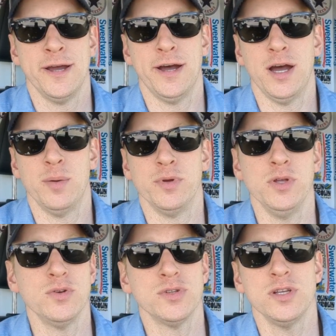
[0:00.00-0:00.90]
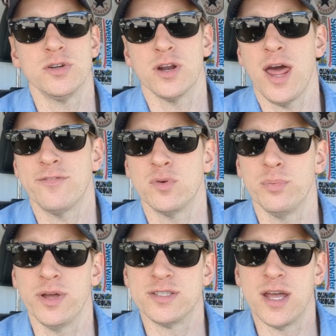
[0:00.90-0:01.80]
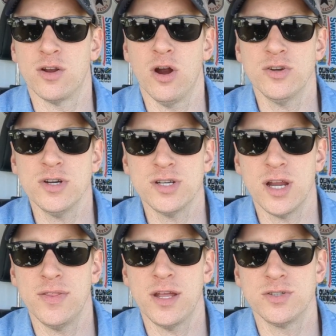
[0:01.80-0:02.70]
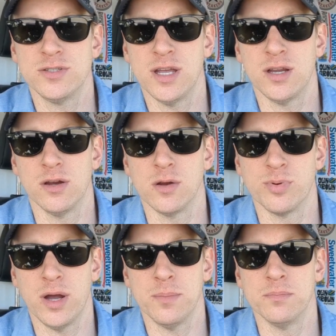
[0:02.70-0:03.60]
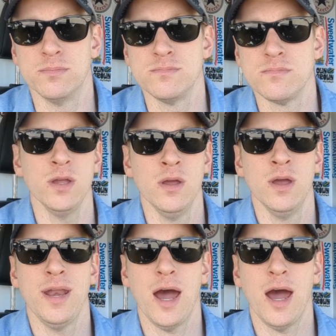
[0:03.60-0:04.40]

But usually you're going to have to replace that cartridge, and that should take care of your problem.